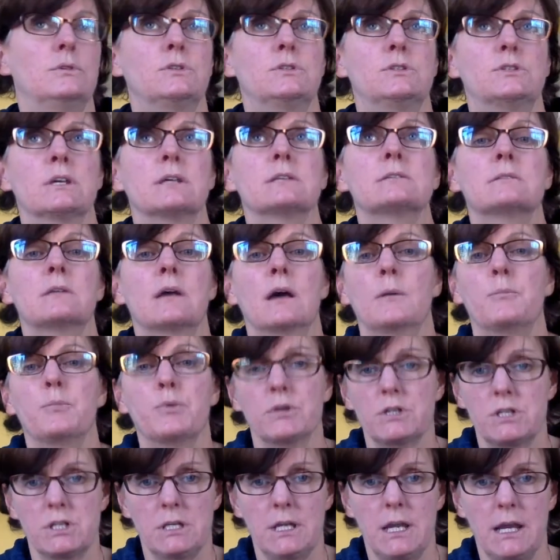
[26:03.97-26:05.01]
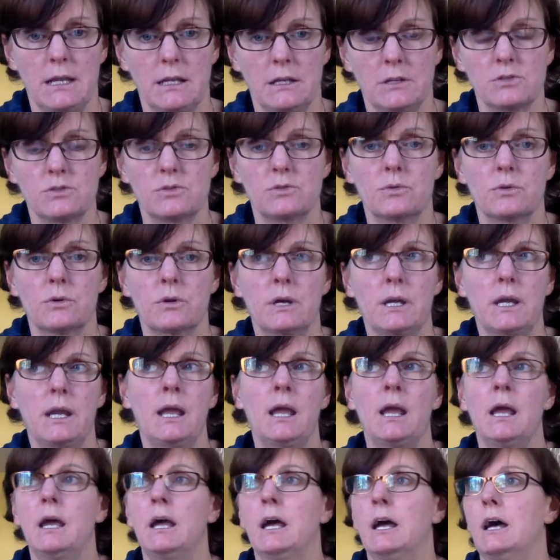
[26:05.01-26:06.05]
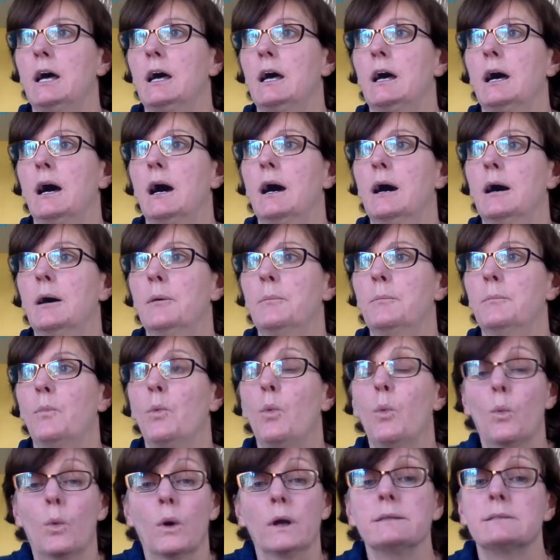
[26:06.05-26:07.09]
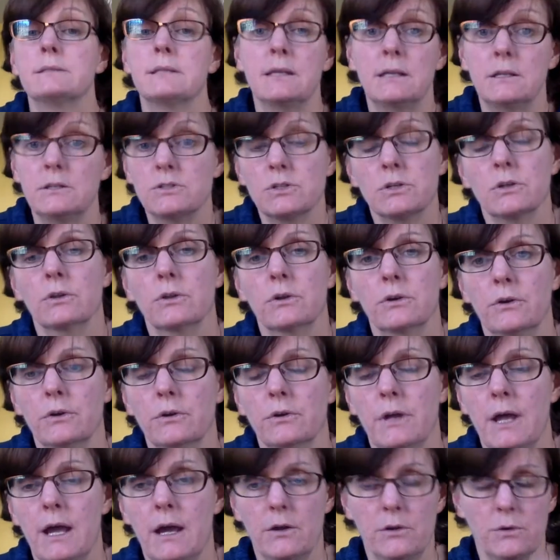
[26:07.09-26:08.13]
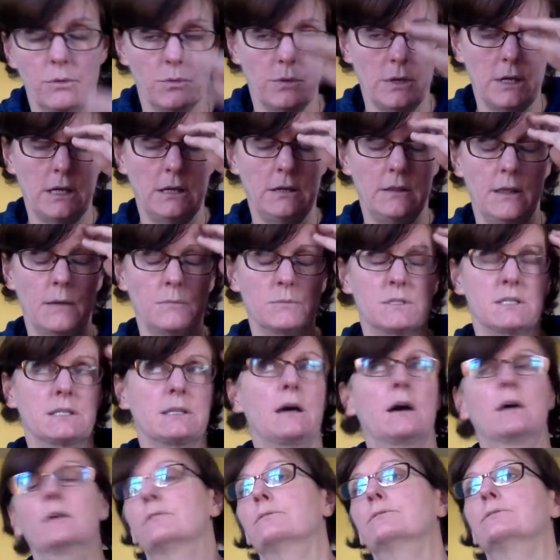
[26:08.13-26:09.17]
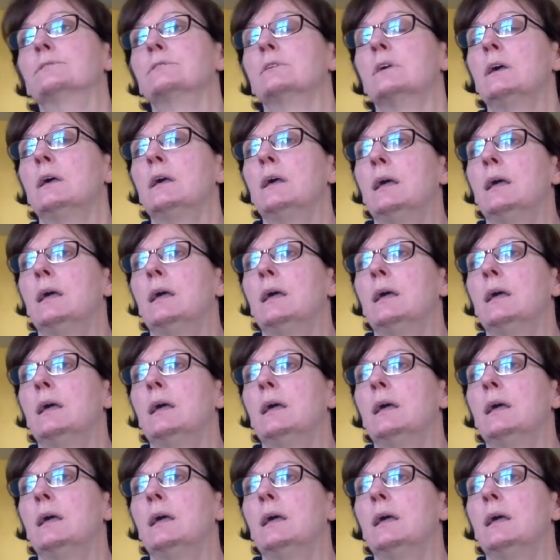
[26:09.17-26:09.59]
just appreciating story, wanting to learn how to read themselves.